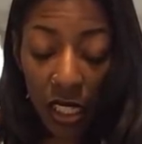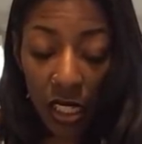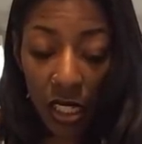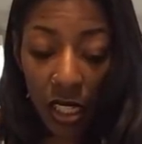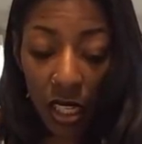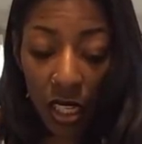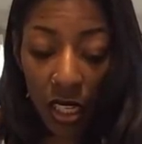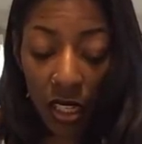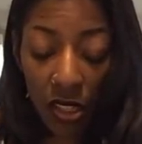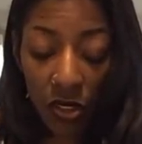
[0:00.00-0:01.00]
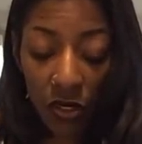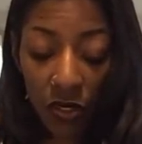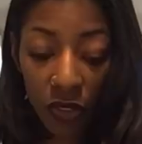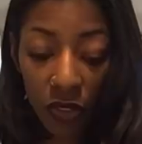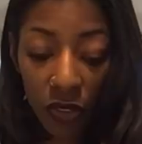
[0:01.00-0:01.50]

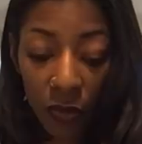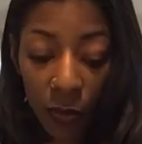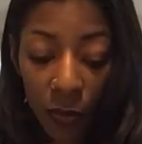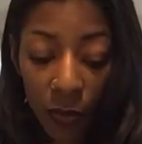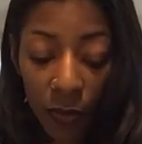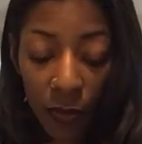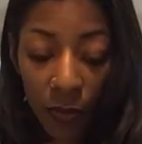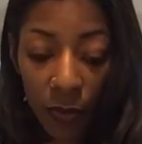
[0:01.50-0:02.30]
No one is speaking in this clip.